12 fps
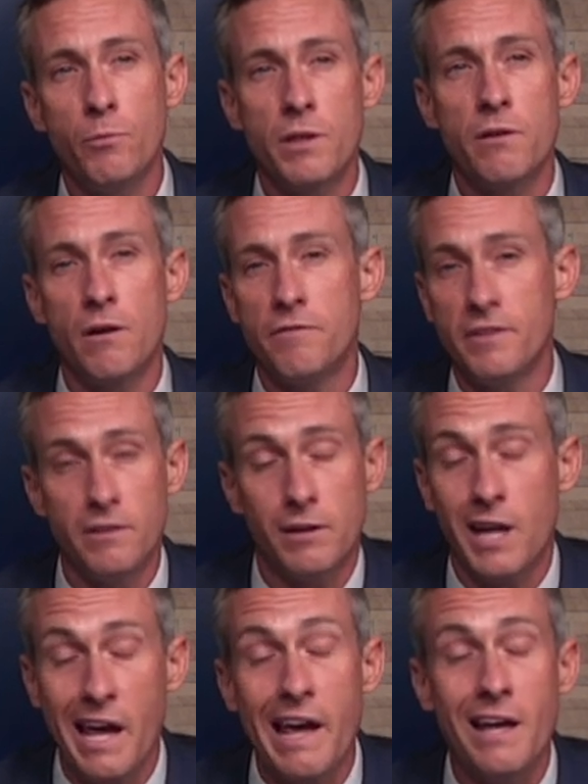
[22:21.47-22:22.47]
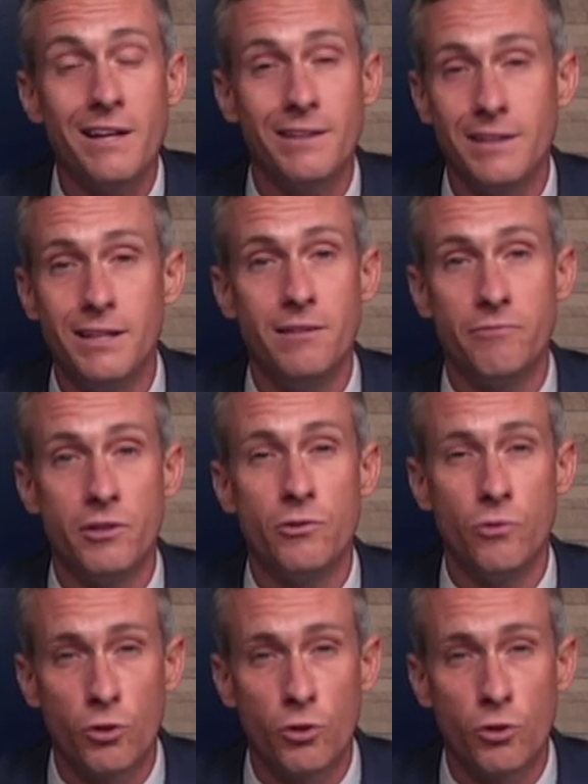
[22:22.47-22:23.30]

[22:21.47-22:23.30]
people with heart failure can live